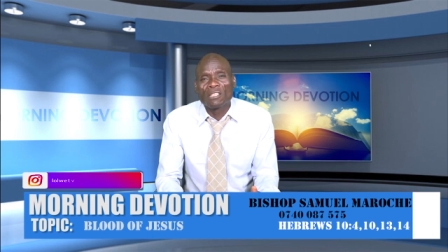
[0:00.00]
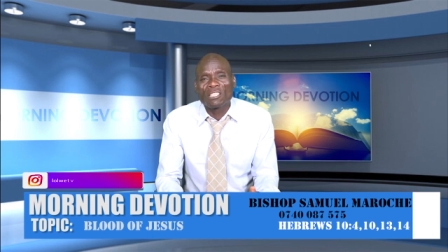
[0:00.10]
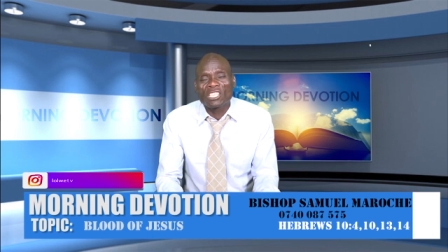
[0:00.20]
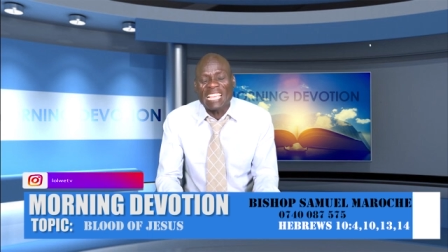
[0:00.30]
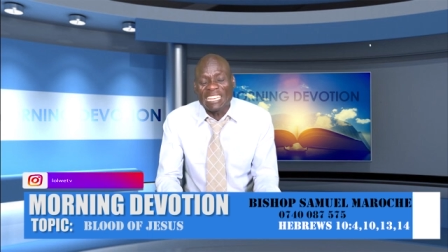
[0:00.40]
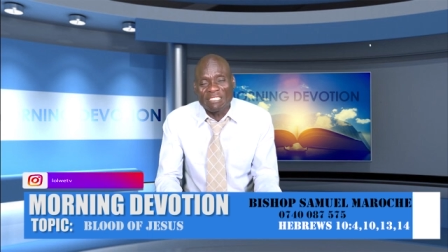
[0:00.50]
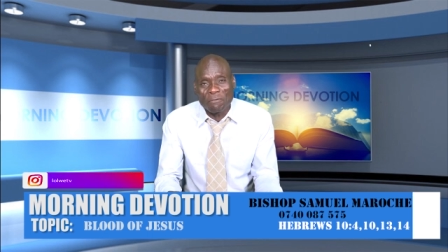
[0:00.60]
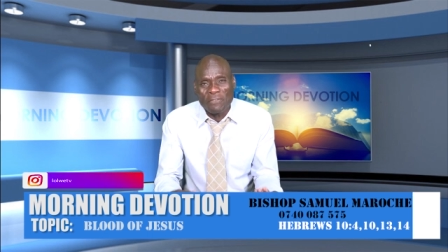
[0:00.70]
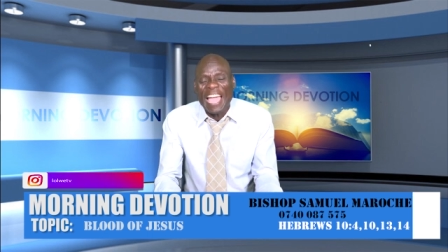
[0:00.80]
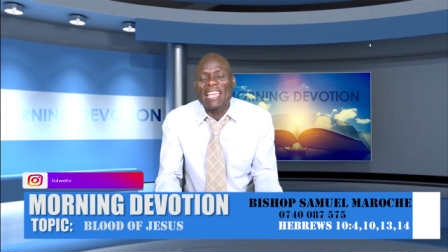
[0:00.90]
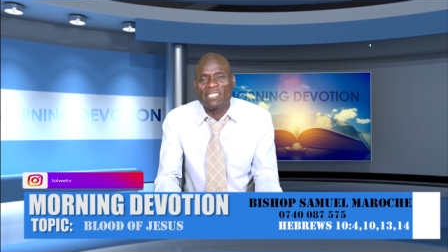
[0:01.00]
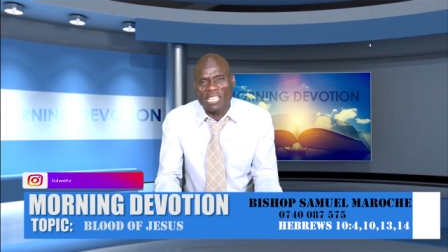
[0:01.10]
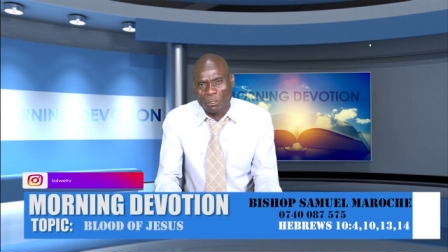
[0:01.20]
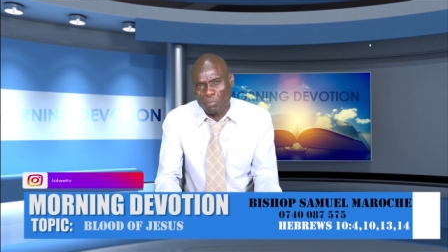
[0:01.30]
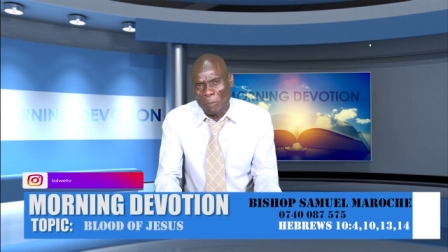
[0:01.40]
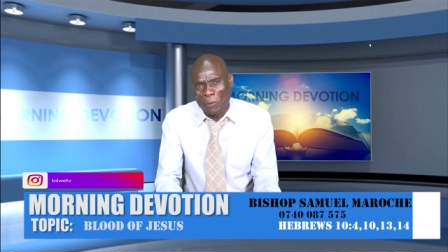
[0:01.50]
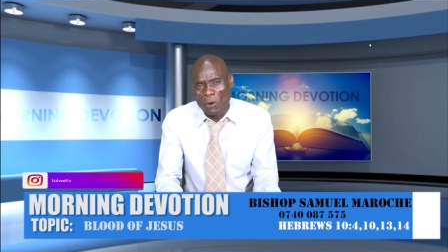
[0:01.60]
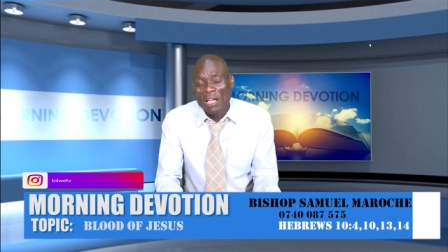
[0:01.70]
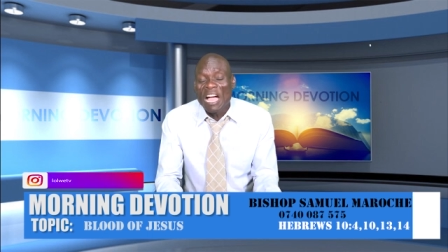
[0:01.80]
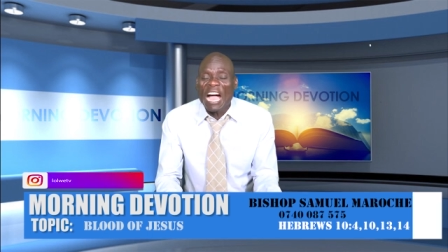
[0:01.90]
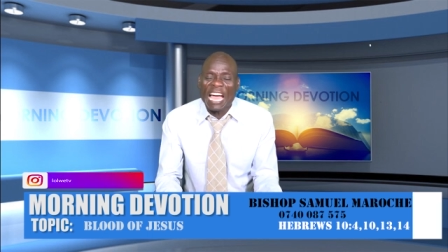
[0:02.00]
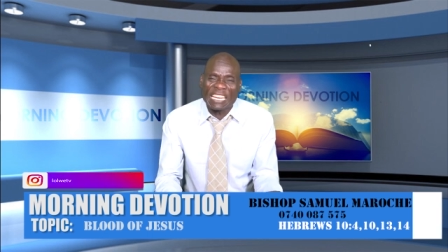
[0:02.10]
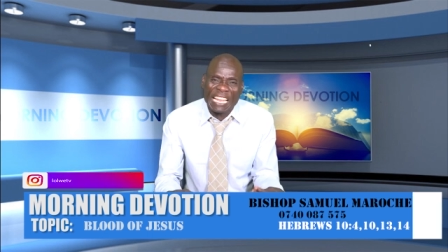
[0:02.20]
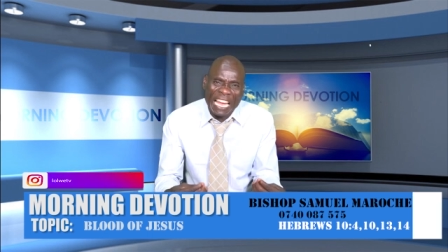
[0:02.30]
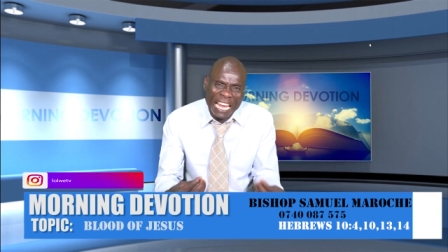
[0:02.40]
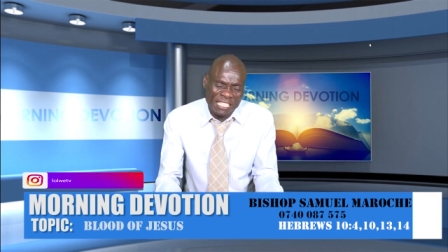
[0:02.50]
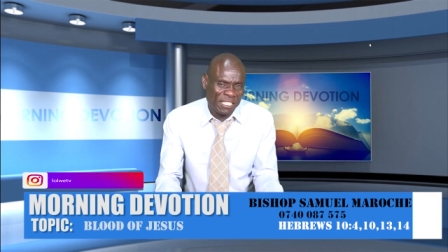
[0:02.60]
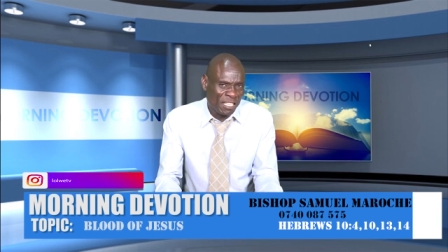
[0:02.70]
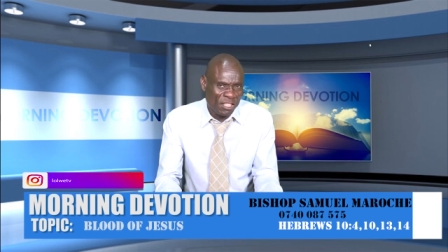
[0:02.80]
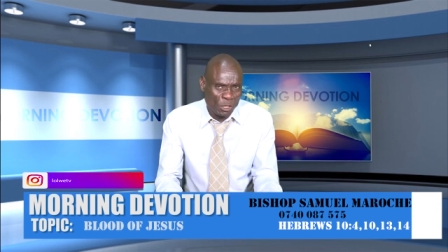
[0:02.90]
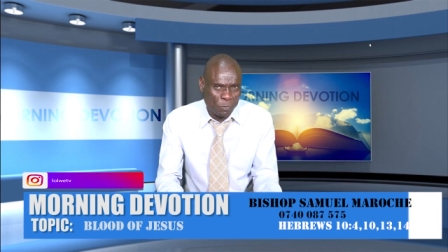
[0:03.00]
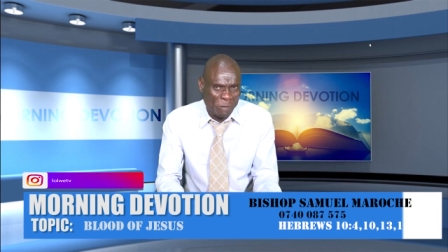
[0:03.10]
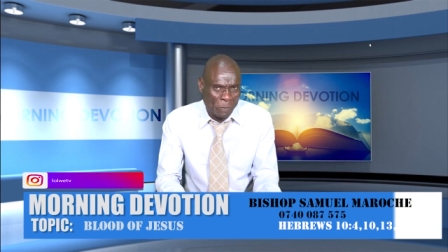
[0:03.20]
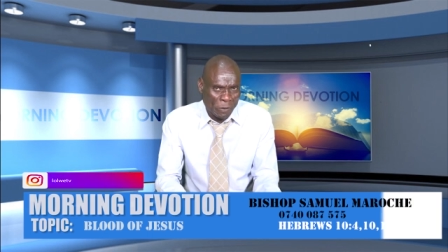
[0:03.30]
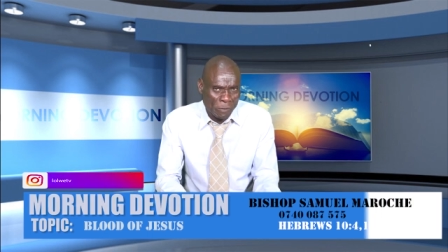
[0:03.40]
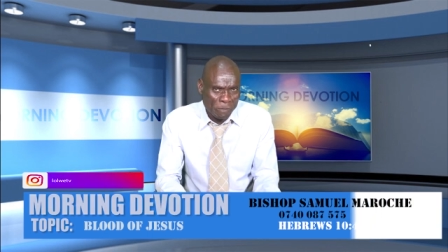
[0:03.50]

sanctifying such people and cleansing these people.